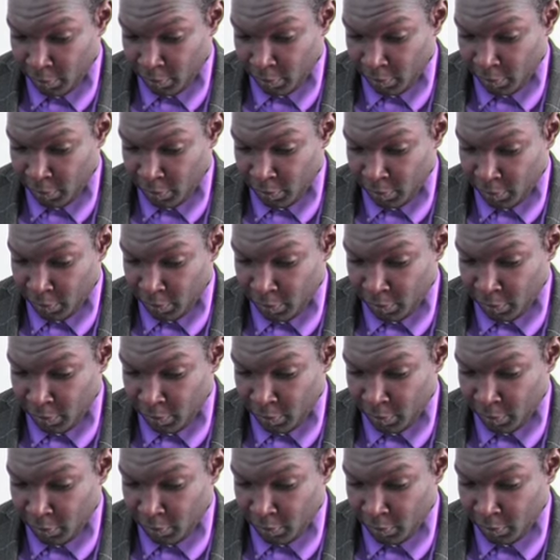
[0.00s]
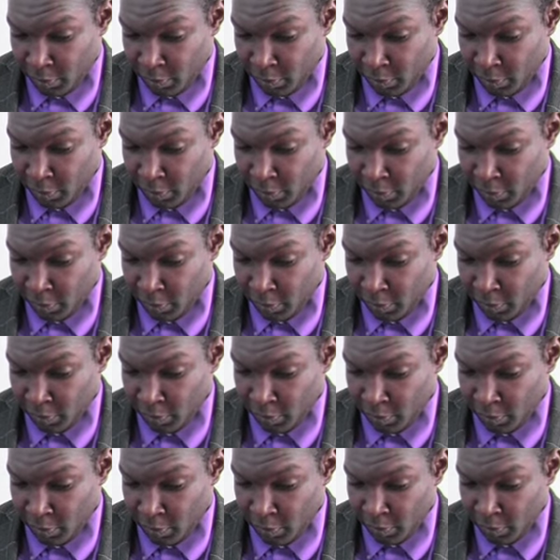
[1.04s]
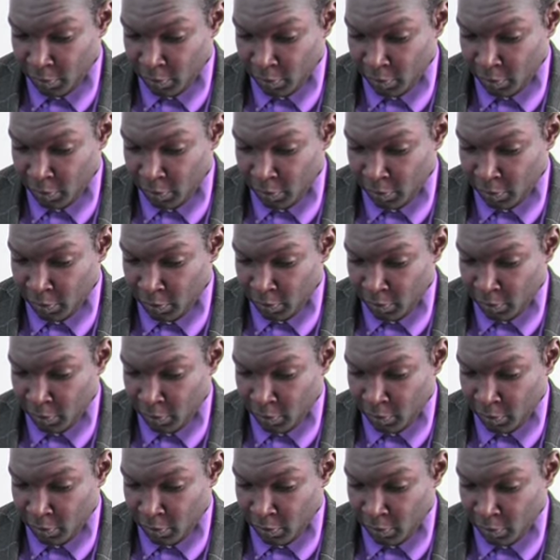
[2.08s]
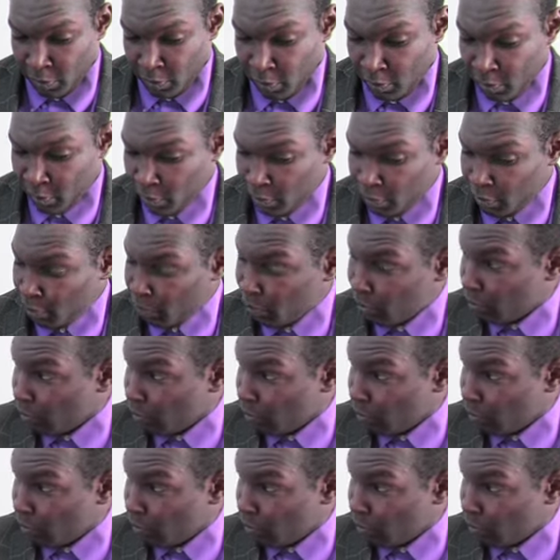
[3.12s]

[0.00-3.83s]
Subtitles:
No words are spoken by the person on screen.